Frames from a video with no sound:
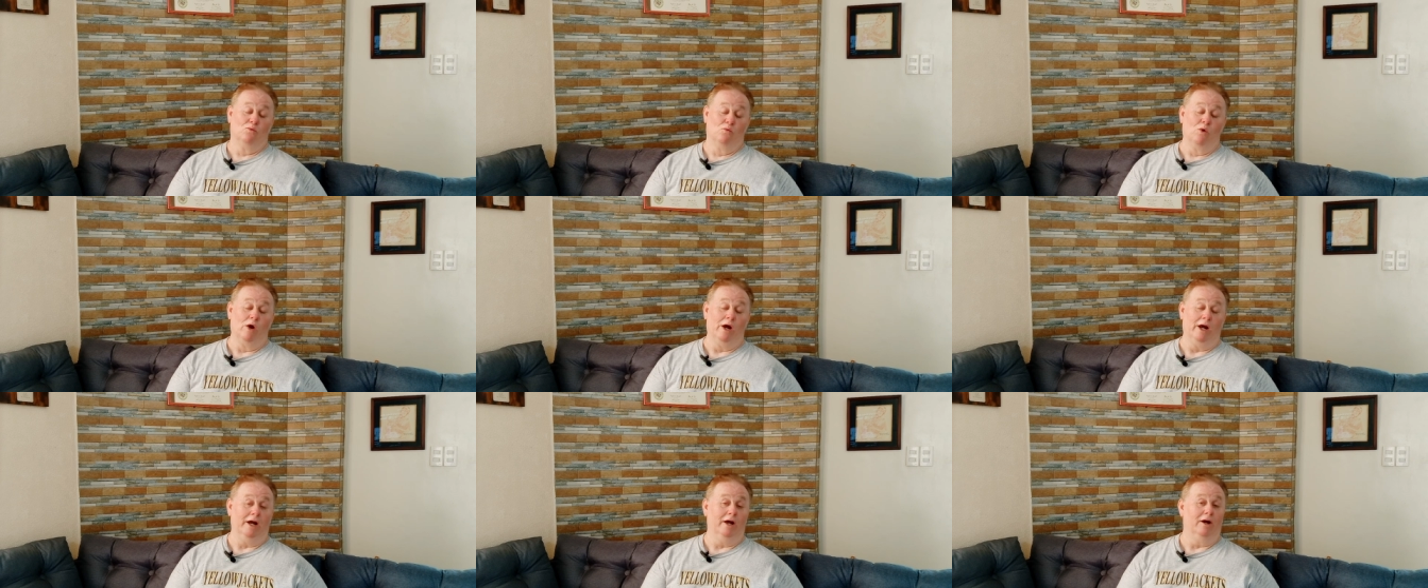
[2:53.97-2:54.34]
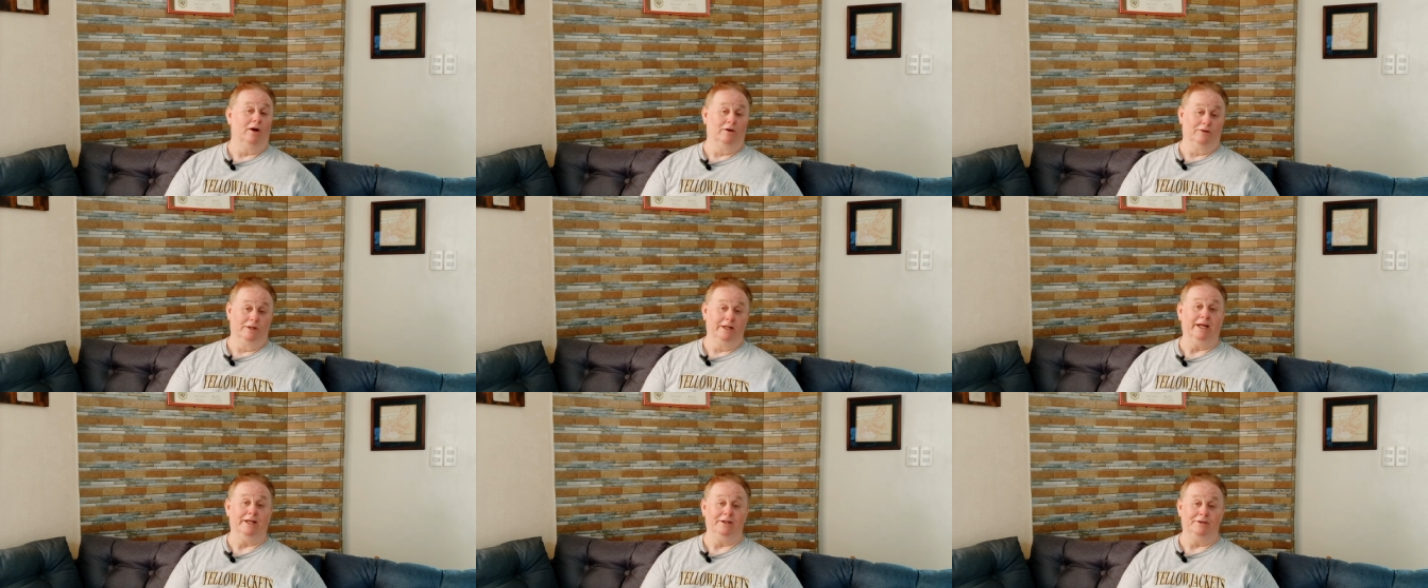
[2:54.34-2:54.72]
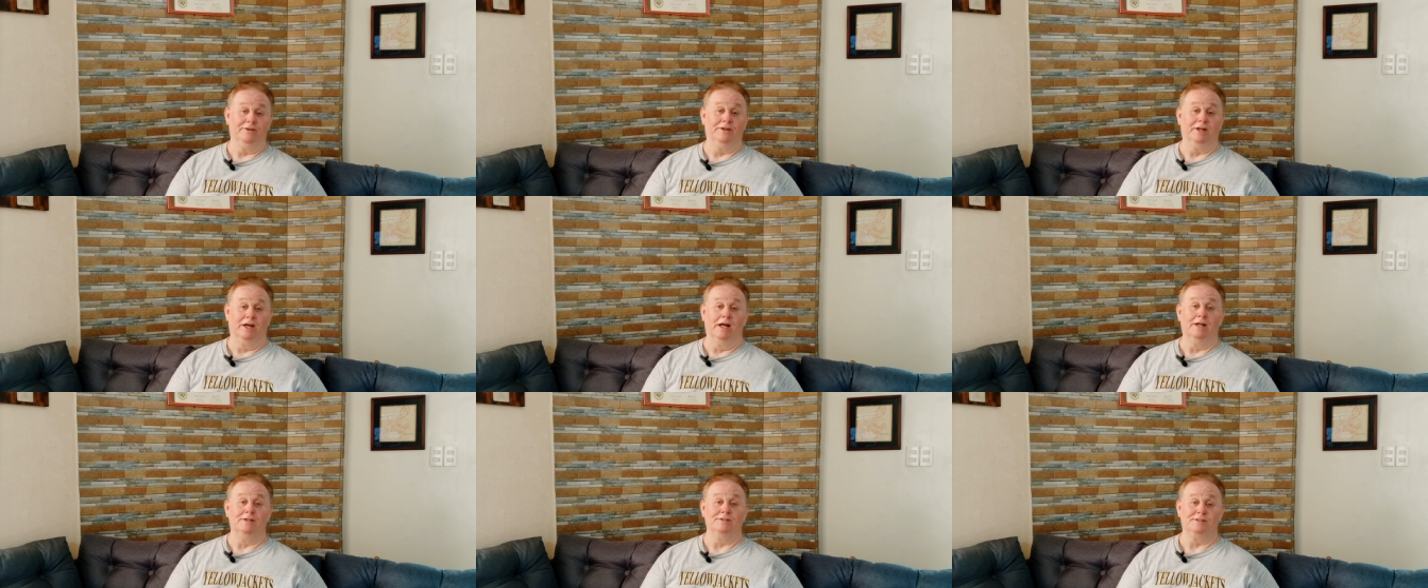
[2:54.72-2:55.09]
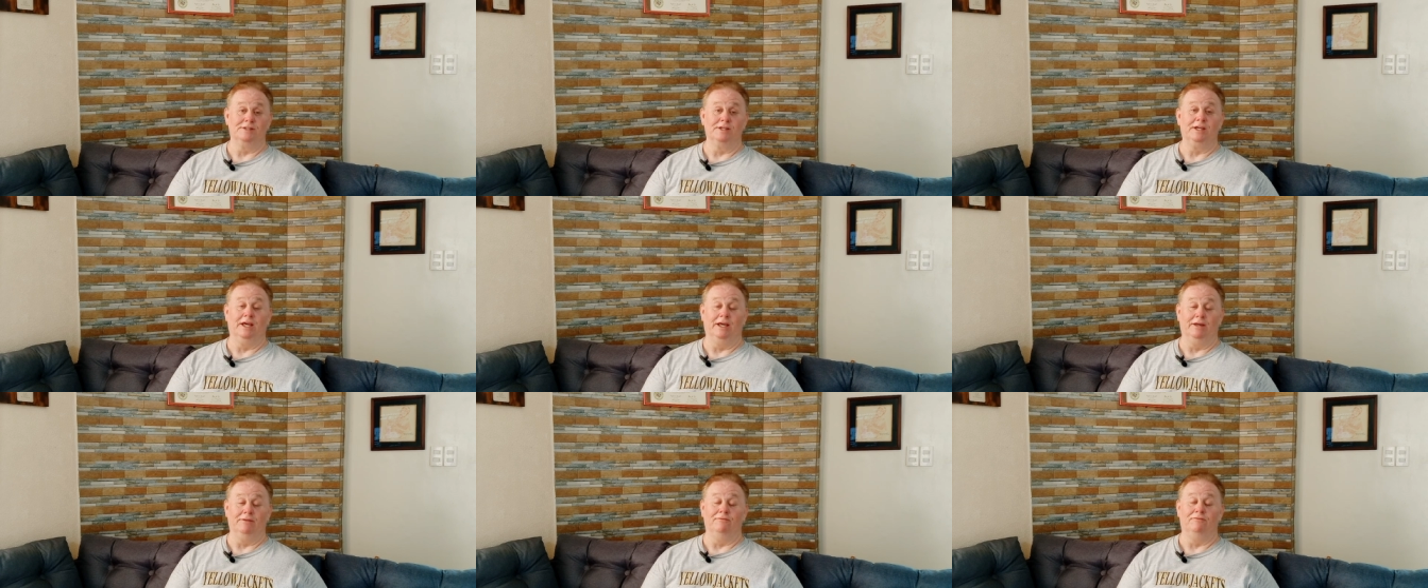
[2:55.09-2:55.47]
where it
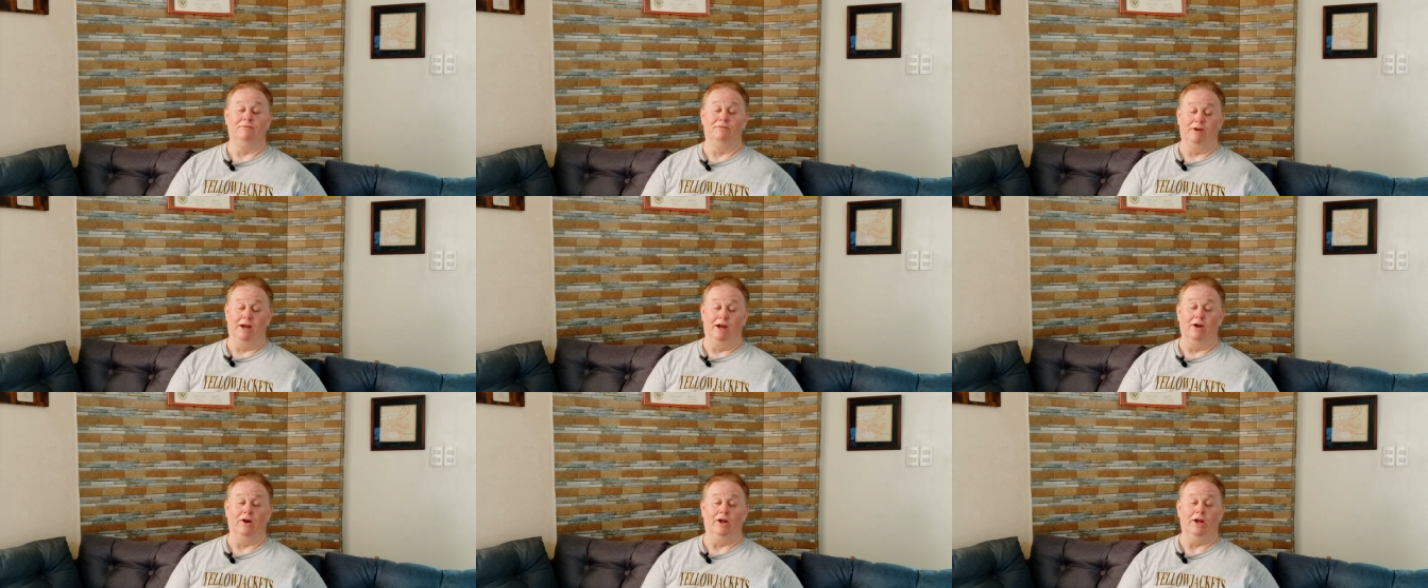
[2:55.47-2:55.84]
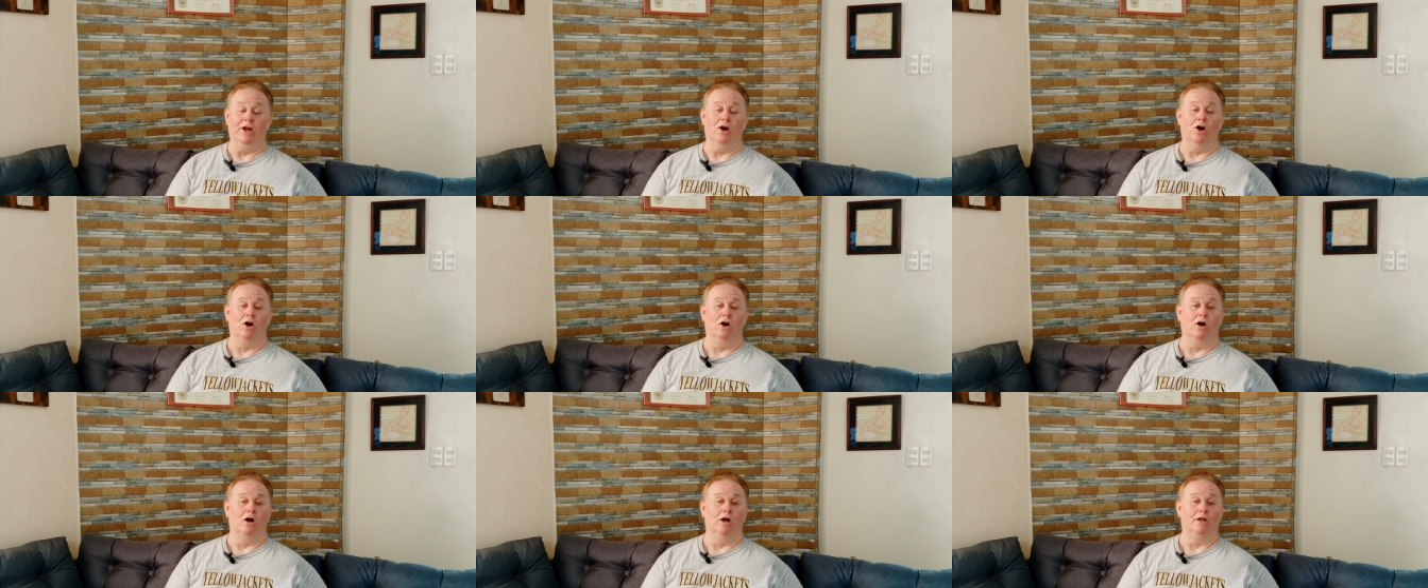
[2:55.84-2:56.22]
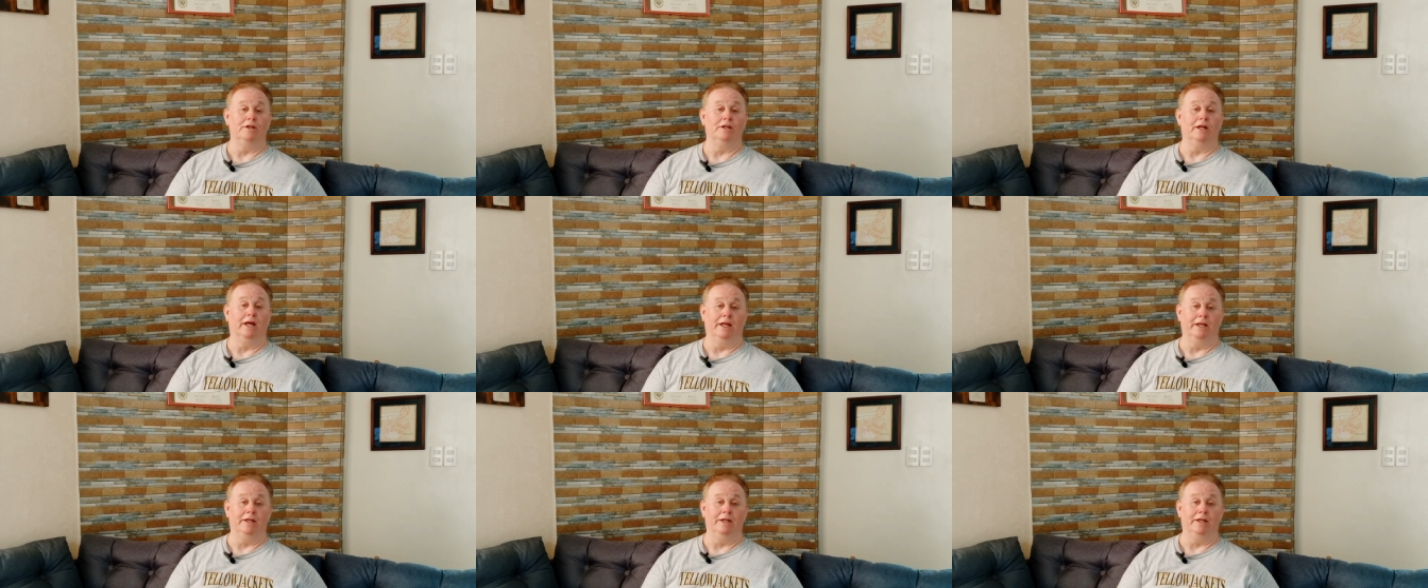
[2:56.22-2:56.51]
does get very hot